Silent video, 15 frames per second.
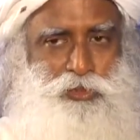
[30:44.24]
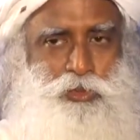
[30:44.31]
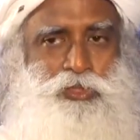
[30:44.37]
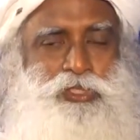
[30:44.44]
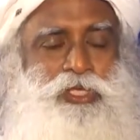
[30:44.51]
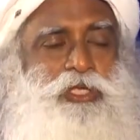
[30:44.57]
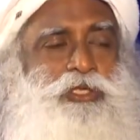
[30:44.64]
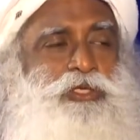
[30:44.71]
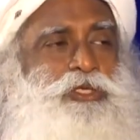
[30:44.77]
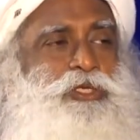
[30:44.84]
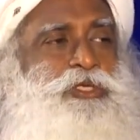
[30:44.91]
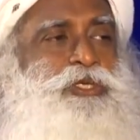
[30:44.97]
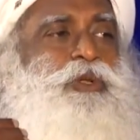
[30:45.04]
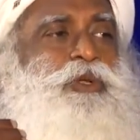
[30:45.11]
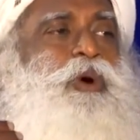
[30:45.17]
your
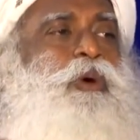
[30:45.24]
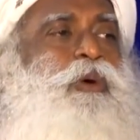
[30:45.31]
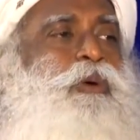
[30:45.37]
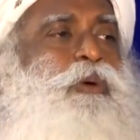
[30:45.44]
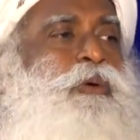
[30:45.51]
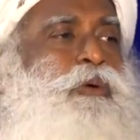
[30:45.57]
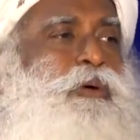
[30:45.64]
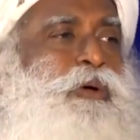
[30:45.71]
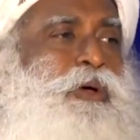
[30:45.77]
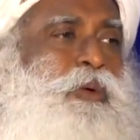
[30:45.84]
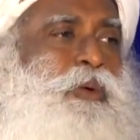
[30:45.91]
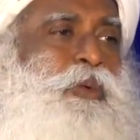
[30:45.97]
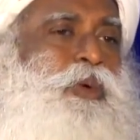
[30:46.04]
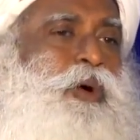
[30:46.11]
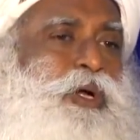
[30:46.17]
senses know
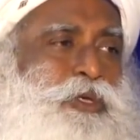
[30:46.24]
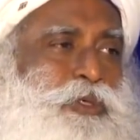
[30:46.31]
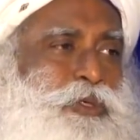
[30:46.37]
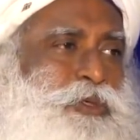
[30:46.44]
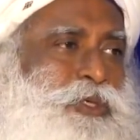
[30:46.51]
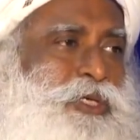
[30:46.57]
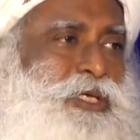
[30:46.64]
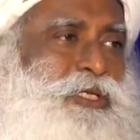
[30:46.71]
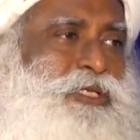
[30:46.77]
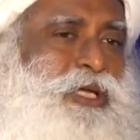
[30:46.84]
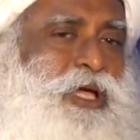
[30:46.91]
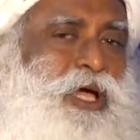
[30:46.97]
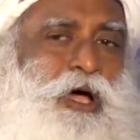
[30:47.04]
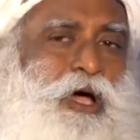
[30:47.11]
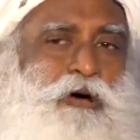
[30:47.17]
what to eat,
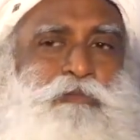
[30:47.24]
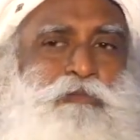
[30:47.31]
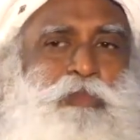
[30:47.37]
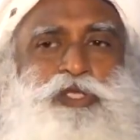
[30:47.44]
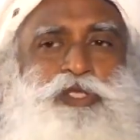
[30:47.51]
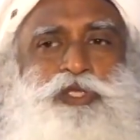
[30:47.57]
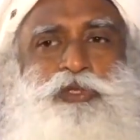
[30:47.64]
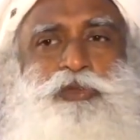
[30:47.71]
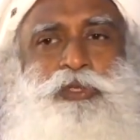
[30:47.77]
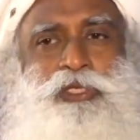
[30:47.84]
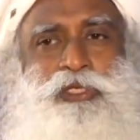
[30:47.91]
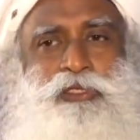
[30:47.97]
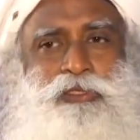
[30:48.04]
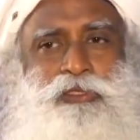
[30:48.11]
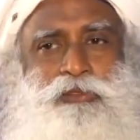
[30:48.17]
how much to
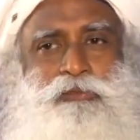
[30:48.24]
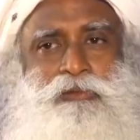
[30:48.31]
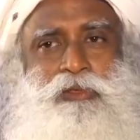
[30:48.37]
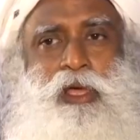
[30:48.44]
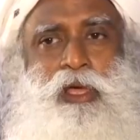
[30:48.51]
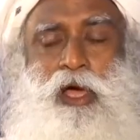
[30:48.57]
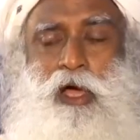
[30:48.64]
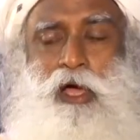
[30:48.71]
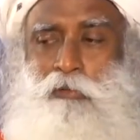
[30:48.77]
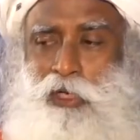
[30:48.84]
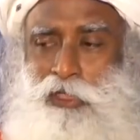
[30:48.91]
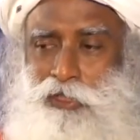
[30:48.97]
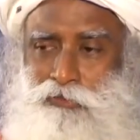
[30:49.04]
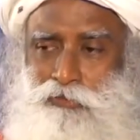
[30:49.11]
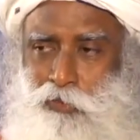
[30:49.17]
eat, how
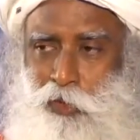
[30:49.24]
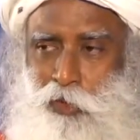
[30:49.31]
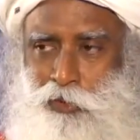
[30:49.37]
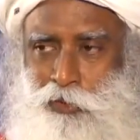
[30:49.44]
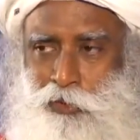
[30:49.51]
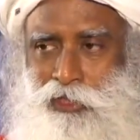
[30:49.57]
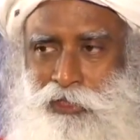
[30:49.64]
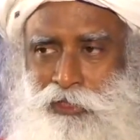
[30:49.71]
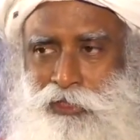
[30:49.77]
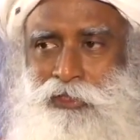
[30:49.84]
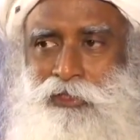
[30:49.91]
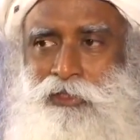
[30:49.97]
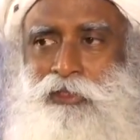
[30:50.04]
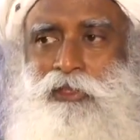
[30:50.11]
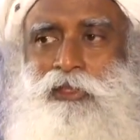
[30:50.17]
much of what to eat.
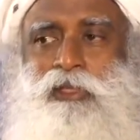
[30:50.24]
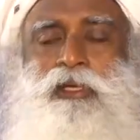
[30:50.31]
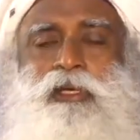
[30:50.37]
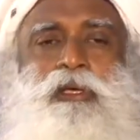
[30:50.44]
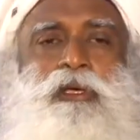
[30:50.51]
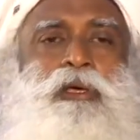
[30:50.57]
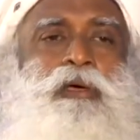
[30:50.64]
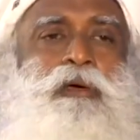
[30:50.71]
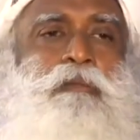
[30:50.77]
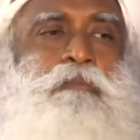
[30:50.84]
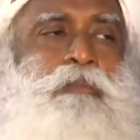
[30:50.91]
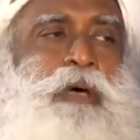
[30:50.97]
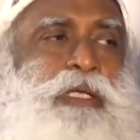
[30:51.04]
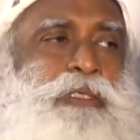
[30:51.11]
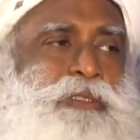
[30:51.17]

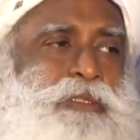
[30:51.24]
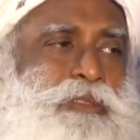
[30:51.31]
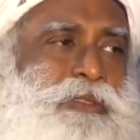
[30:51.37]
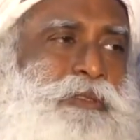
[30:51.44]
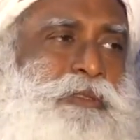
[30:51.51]
But